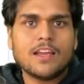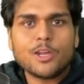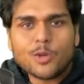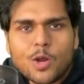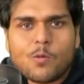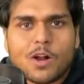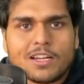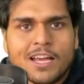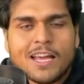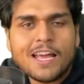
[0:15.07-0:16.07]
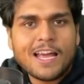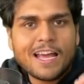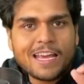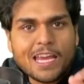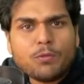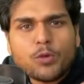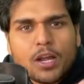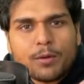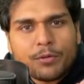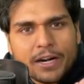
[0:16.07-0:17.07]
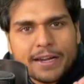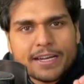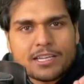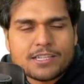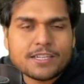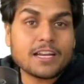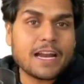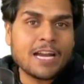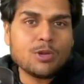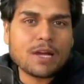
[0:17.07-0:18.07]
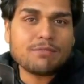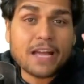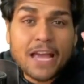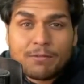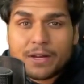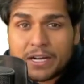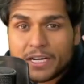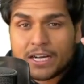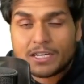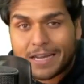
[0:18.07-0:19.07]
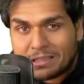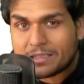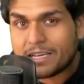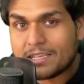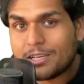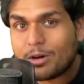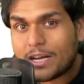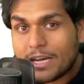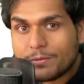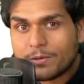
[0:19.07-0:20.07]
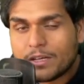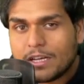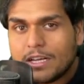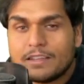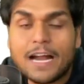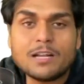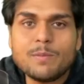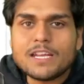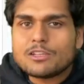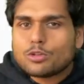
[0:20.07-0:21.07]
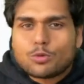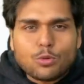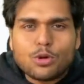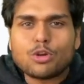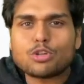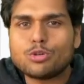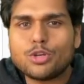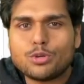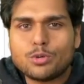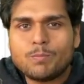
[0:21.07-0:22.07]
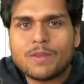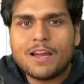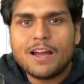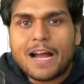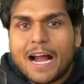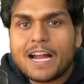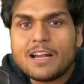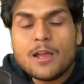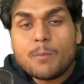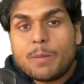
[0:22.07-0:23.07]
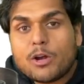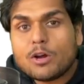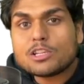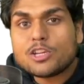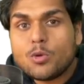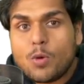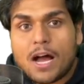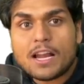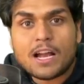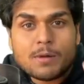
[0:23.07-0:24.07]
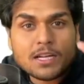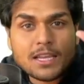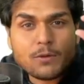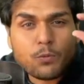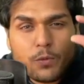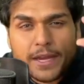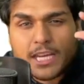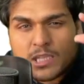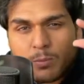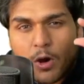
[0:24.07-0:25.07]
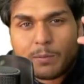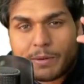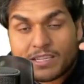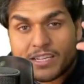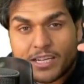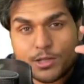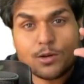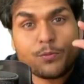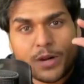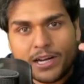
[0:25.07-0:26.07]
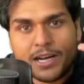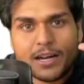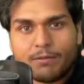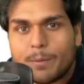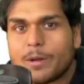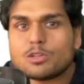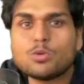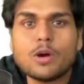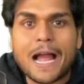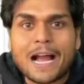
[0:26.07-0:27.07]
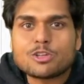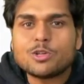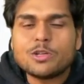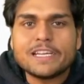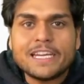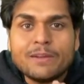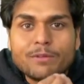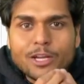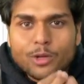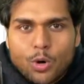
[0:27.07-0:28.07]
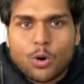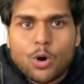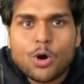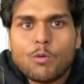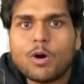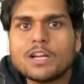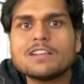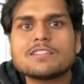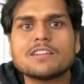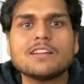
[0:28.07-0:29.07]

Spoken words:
You know what? If you are a front-end engineer and you have ever written a test case in your life, that means kudos to you. And because you are among the very small percentage of front-end developers who actually even know what is